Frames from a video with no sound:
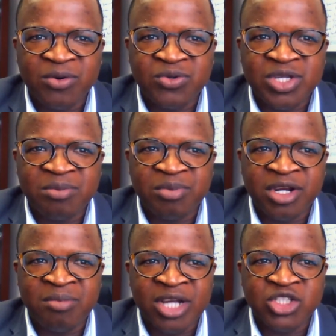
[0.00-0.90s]
producing
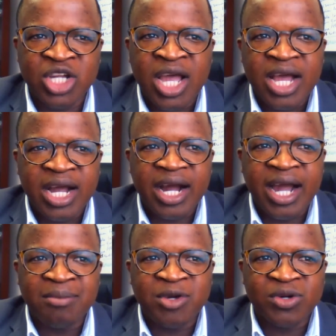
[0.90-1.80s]
pretty much
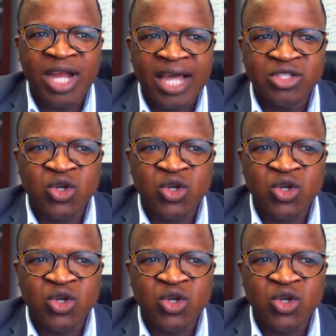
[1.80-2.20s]
coming online.